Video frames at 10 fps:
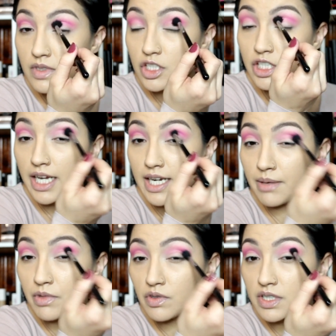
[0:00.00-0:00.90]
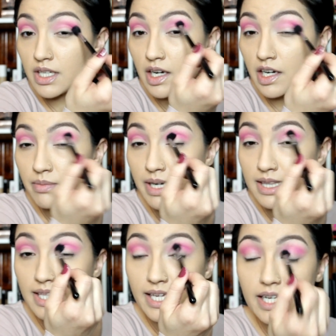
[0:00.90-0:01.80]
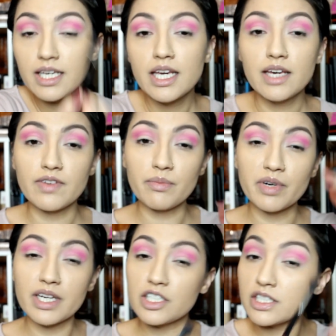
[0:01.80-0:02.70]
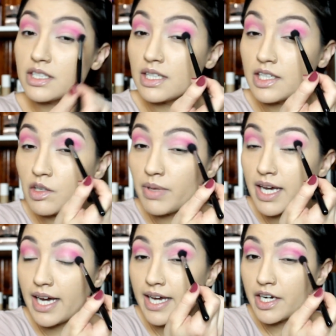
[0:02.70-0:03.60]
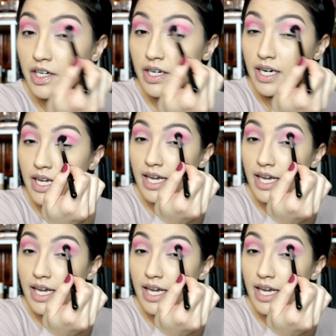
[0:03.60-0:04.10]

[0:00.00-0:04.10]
shade I'm using on my lid, if I bring it just a little bit higher,